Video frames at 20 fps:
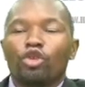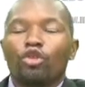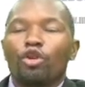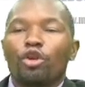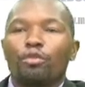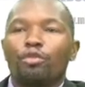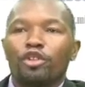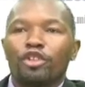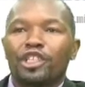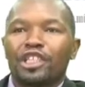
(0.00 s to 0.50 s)

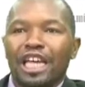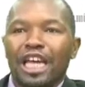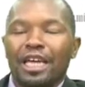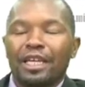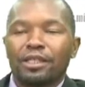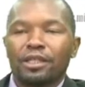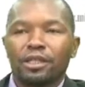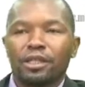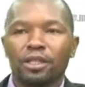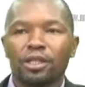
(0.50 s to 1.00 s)

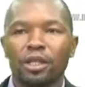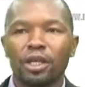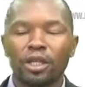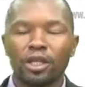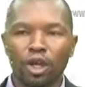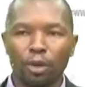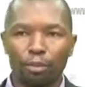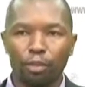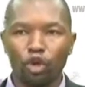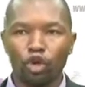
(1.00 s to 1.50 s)
represent
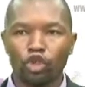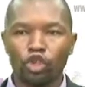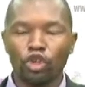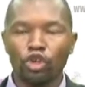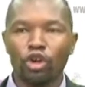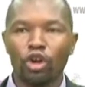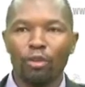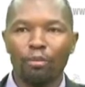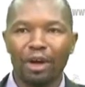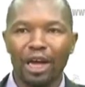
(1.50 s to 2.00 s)
the
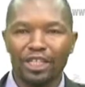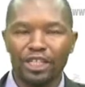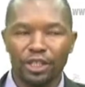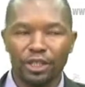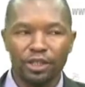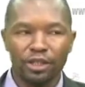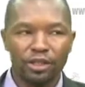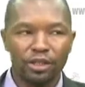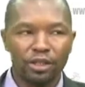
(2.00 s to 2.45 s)
posterior margin